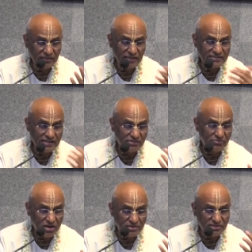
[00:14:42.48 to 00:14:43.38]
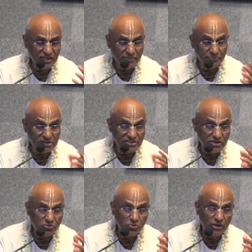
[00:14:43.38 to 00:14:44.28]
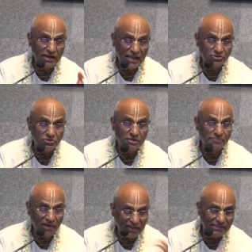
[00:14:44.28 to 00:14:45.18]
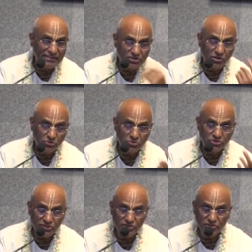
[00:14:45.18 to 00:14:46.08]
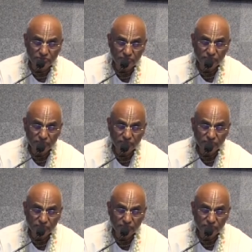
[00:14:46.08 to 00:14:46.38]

less advanced than a person who can actually practice all those things.